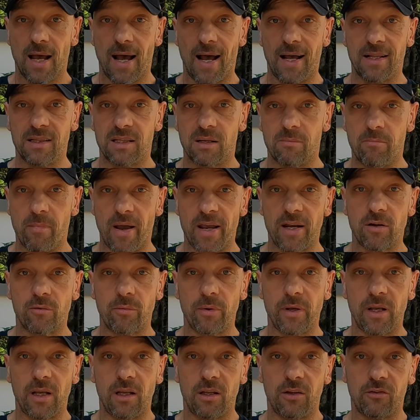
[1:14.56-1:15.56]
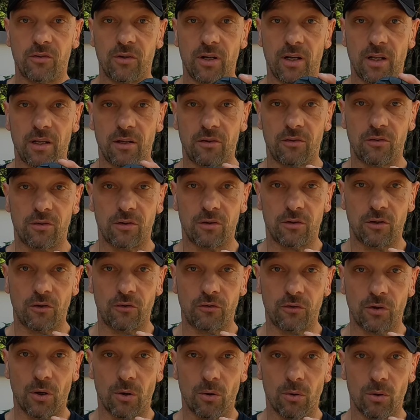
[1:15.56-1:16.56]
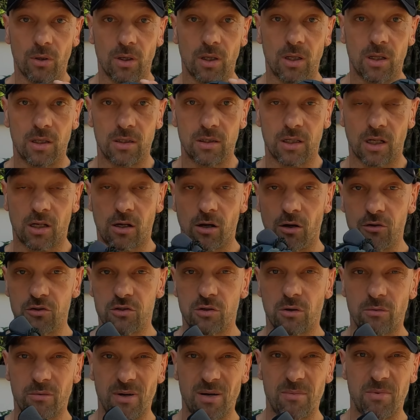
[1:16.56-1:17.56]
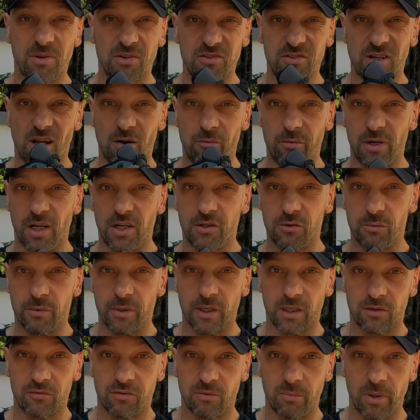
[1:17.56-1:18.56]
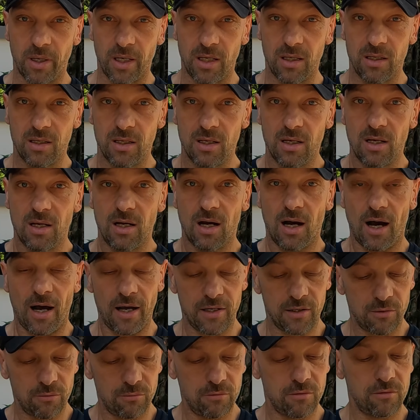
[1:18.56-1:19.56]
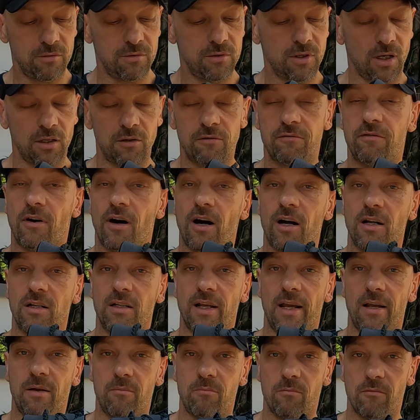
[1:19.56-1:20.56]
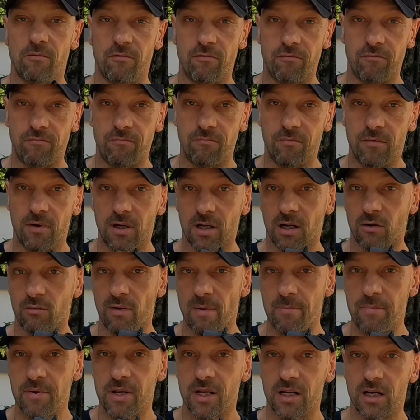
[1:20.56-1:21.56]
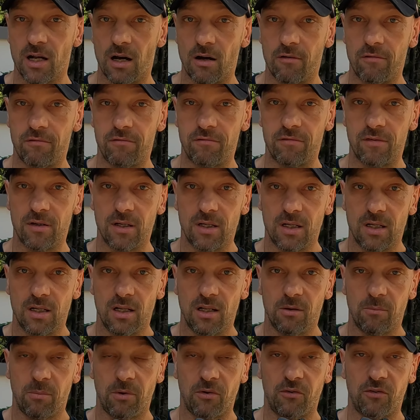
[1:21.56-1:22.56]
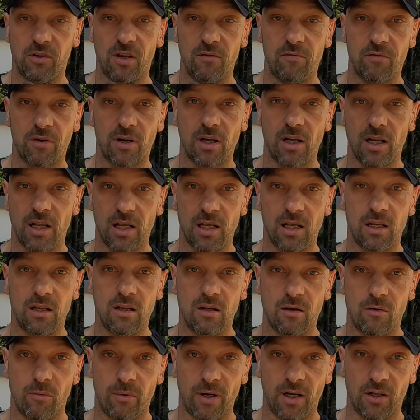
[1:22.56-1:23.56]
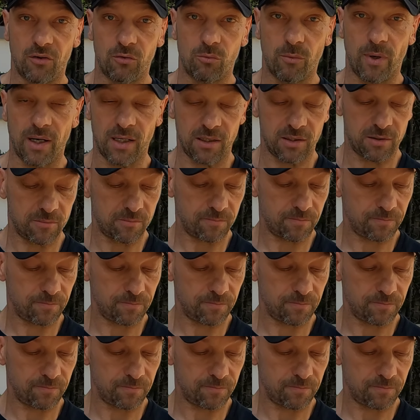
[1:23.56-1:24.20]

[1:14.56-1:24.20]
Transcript: and the main reason is the sole. The contra grip is not really doing it for me. I do not find them grippy enough, specifically when it's wet.